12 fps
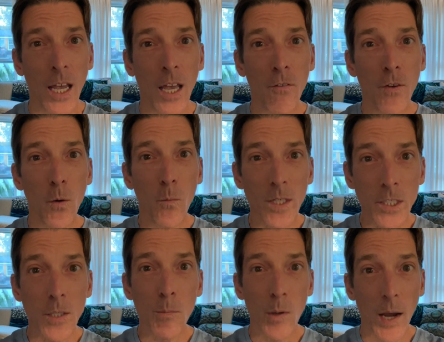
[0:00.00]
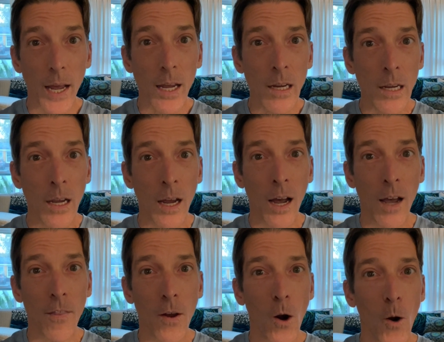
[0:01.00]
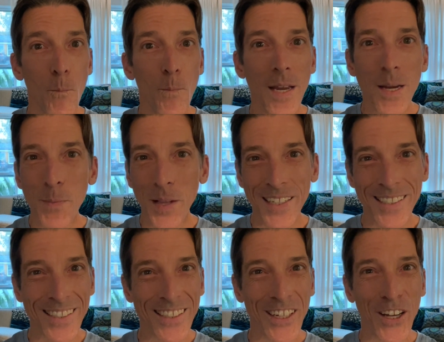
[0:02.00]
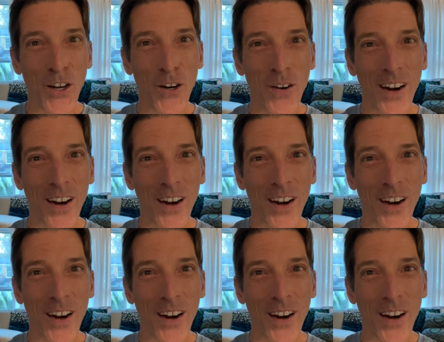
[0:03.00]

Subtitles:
If you wish to pray, there are many places to go.